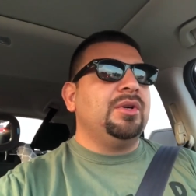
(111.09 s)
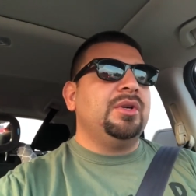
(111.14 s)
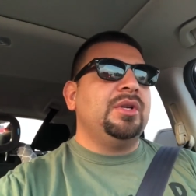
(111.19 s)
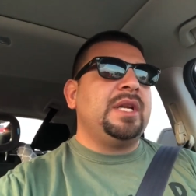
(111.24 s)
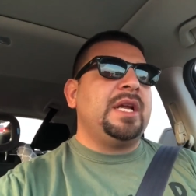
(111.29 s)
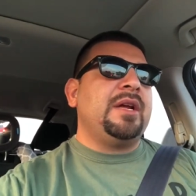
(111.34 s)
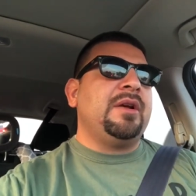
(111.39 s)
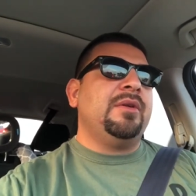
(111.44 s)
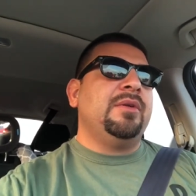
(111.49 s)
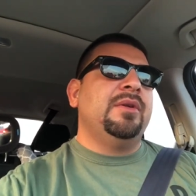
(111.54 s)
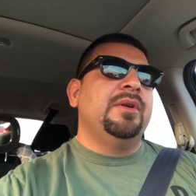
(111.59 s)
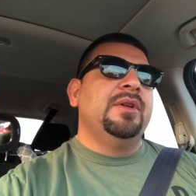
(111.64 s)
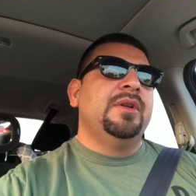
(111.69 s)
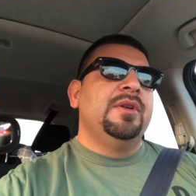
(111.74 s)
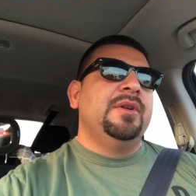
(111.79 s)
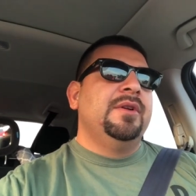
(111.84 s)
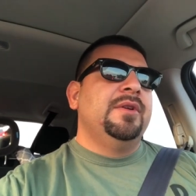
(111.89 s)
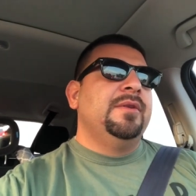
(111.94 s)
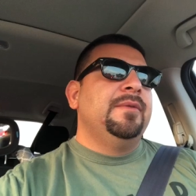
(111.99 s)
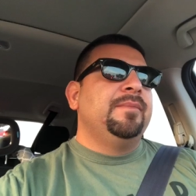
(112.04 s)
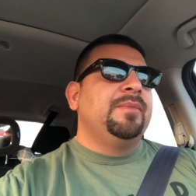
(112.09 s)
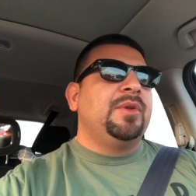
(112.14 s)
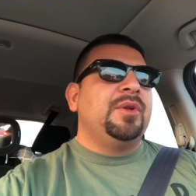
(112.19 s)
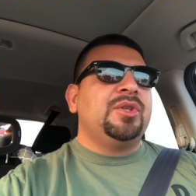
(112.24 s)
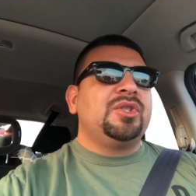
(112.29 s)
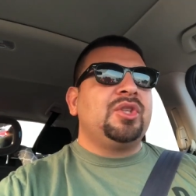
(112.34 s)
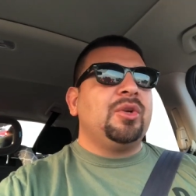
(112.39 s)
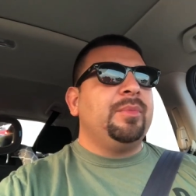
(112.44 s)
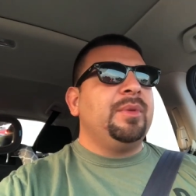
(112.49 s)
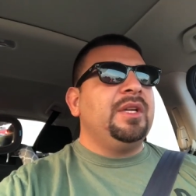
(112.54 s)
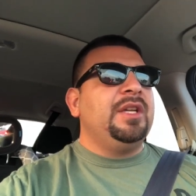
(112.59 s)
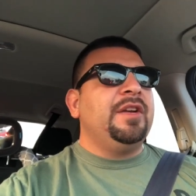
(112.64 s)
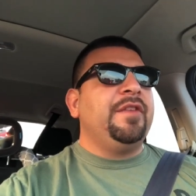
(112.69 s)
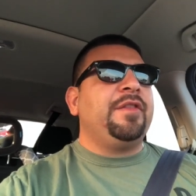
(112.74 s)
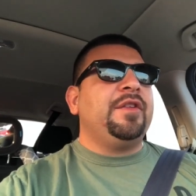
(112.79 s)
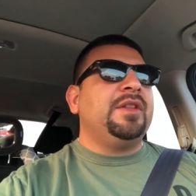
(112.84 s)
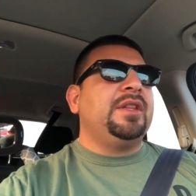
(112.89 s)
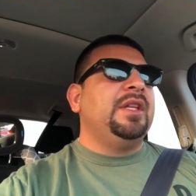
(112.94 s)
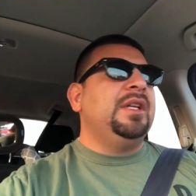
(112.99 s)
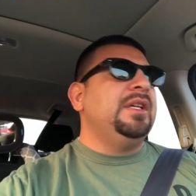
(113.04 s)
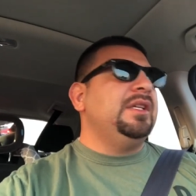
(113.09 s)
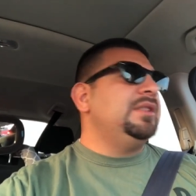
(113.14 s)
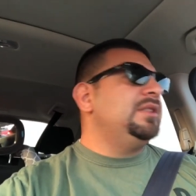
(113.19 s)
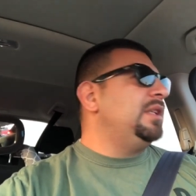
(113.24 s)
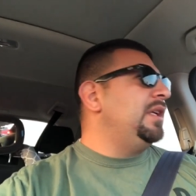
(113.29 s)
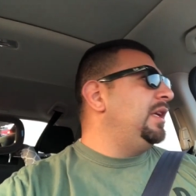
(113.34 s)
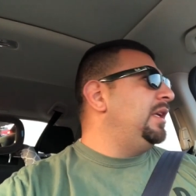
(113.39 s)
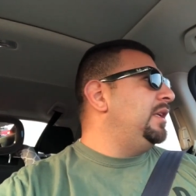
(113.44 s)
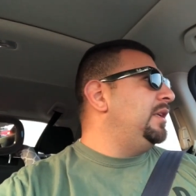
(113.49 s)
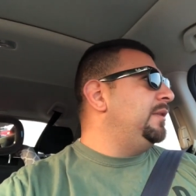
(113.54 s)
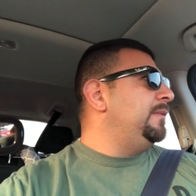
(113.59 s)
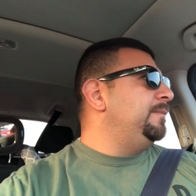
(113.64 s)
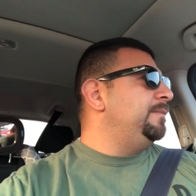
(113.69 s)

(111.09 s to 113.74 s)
Now, there's so many different things that